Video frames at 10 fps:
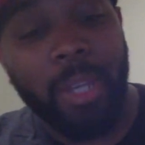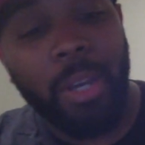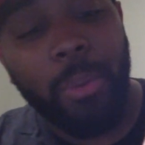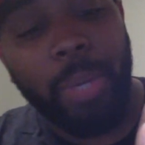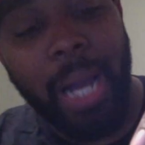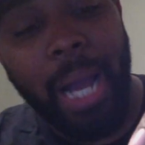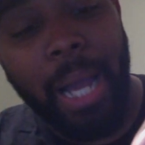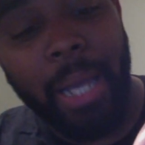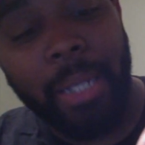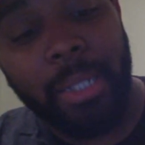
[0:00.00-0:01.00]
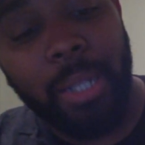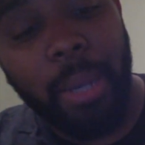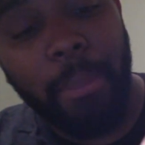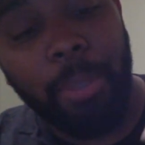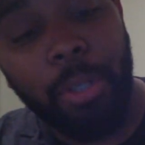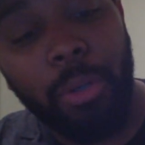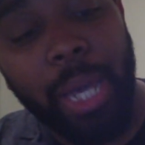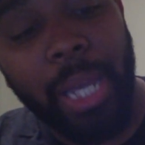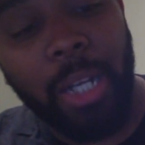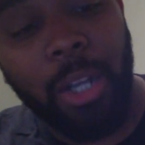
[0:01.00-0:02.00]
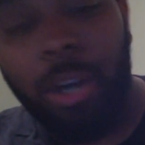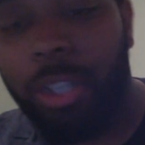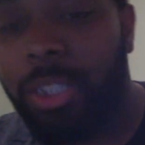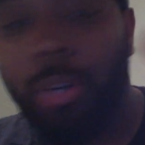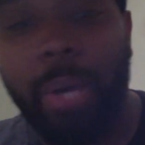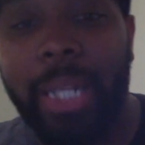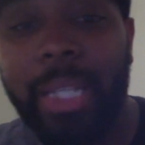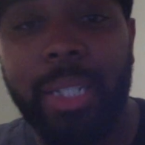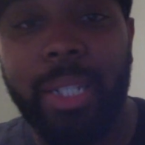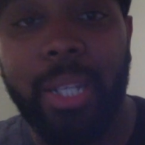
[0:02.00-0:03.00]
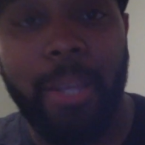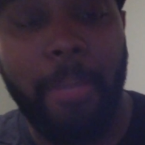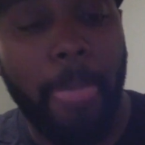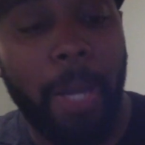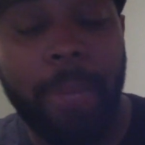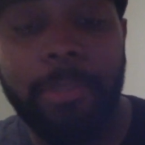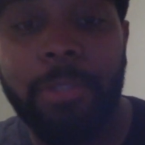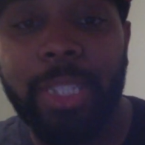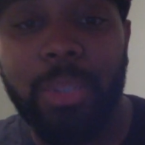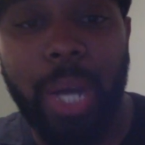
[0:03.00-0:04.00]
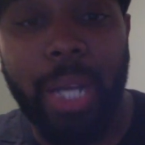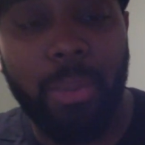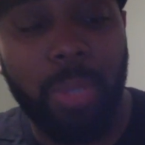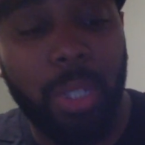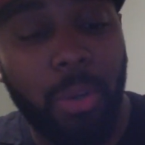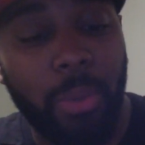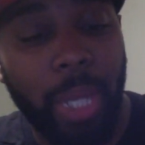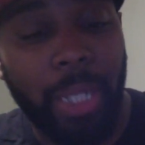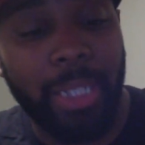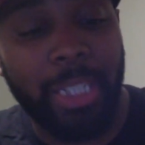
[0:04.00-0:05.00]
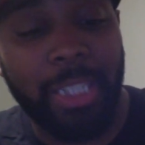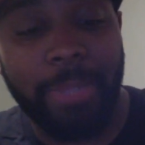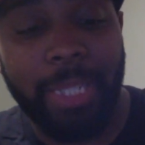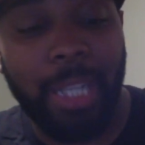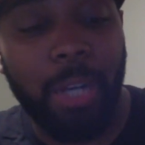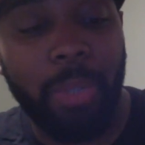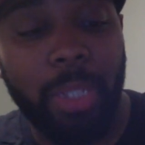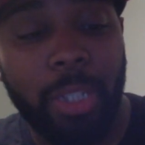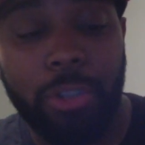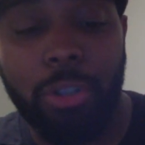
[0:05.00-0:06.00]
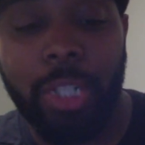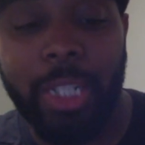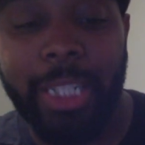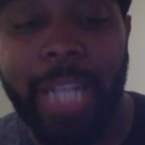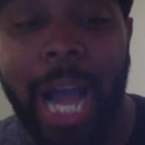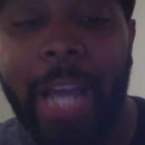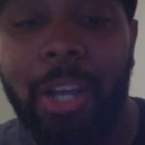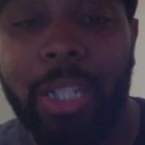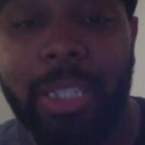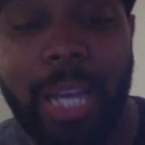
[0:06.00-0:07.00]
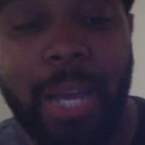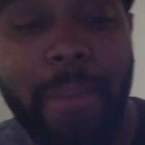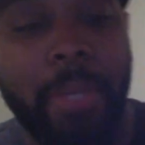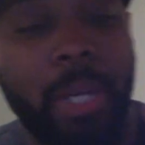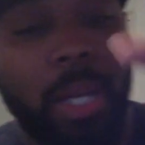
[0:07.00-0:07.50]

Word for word: We got blue analogs, no LED. The reason why I didn't want to go with LED is because I don't want the controller to die all the time.